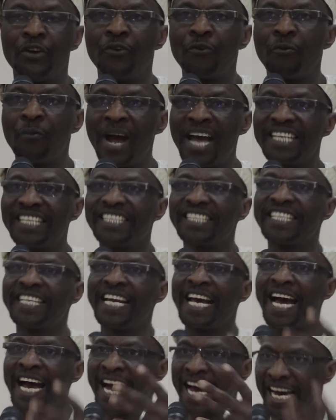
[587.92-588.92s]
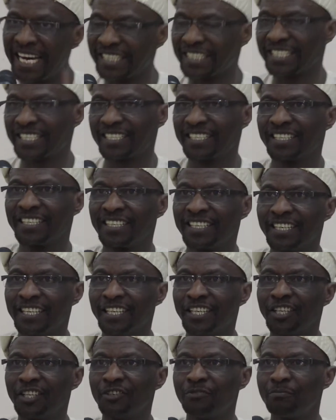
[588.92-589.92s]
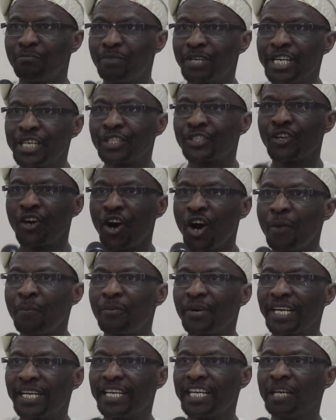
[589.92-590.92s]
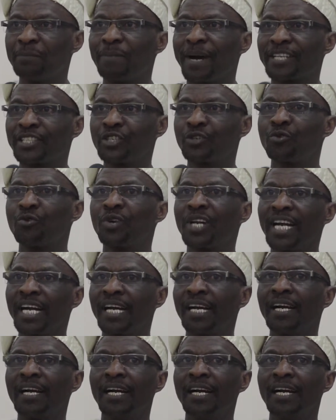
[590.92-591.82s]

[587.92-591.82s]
When the heart brings up a particular